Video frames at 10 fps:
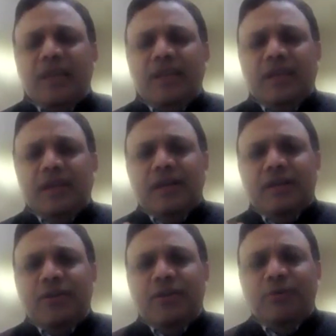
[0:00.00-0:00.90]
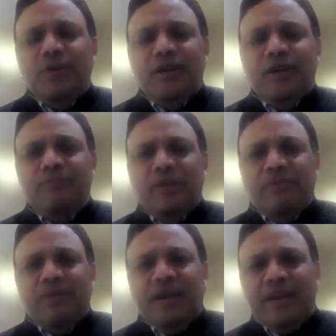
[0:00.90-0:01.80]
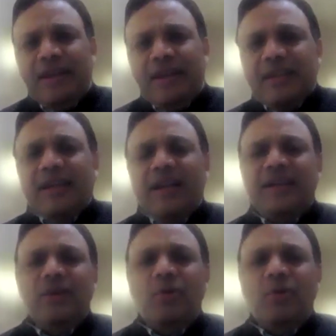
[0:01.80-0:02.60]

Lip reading: internet